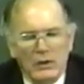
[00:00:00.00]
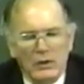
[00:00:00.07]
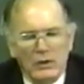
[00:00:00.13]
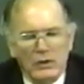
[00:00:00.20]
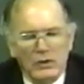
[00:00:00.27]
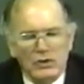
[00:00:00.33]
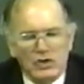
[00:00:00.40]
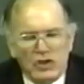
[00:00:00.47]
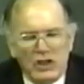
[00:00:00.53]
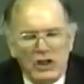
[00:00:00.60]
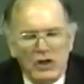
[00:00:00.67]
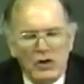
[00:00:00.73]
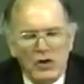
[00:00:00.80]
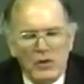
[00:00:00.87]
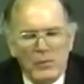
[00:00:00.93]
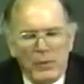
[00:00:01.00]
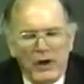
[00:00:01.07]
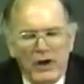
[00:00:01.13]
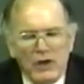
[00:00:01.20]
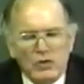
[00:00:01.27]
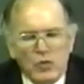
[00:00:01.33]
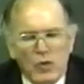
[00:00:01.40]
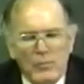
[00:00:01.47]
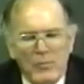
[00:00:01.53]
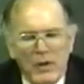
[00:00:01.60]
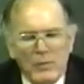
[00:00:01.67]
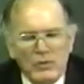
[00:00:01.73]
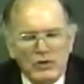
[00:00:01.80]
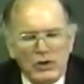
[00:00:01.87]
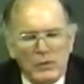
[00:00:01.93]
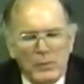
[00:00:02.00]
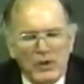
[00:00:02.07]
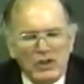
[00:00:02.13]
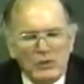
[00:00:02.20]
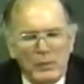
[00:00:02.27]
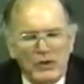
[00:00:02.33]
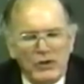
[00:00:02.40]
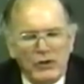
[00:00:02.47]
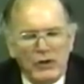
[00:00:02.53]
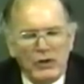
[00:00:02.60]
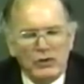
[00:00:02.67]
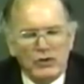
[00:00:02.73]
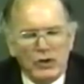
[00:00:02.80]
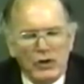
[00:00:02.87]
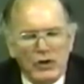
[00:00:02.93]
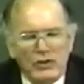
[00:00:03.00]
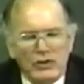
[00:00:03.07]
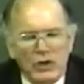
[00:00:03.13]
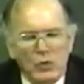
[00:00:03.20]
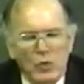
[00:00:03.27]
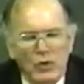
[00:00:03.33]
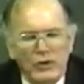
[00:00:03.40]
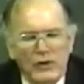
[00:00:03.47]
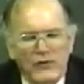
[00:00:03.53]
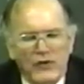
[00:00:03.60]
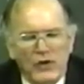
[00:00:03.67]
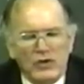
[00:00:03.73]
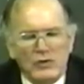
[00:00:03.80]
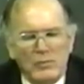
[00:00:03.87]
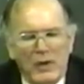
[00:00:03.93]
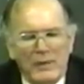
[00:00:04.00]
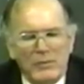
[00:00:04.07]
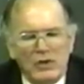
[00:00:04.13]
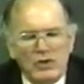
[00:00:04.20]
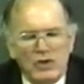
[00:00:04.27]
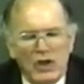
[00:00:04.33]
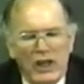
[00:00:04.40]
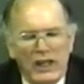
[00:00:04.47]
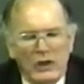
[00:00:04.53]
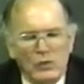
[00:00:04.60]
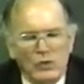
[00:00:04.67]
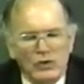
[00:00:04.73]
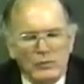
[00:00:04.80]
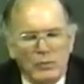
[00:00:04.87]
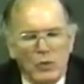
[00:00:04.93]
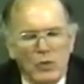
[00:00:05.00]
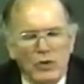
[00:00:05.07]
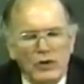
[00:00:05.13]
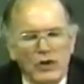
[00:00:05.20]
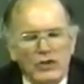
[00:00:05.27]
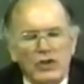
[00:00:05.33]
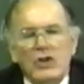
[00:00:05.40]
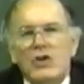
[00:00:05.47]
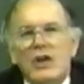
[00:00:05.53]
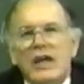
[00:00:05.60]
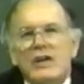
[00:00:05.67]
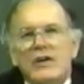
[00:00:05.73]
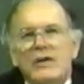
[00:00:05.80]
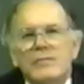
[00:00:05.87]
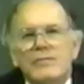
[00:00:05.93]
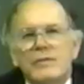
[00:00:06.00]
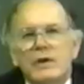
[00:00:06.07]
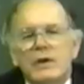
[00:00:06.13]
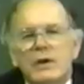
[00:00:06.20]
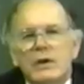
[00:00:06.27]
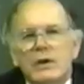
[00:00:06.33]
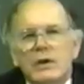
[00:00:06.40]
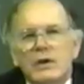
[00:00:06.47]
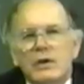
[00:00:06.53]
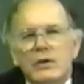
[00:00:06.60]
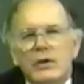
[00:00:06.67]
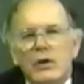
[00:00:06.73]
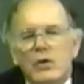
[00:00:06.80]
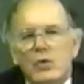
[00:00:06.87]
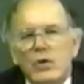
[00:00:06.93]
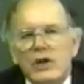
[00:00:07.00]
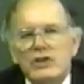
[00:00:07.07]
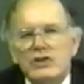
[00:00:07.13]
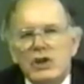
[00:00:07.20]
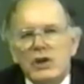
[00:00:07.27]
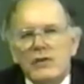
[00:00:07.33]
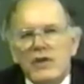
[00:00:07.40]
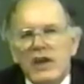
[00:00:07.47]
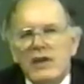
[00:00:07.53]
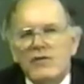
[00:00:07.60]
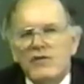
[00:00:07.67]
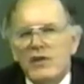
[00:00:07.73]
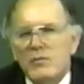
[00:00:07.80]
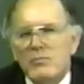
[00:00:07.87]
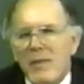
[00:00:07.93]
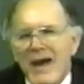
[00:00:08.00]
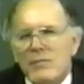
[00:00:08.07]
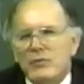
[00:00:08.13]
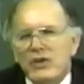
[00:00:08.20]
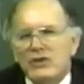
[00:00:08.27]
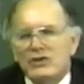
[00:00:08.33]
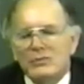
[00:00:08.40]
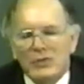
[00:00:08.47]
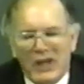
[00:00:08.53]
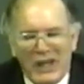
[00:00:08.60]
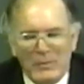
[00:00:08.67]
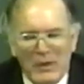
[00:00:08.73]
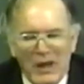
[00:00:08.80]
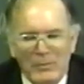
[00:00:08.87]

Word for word: She and her parents were members of the Presbyterian Church, and when the first baby Jane was born a year later, the question of infant baptism came up.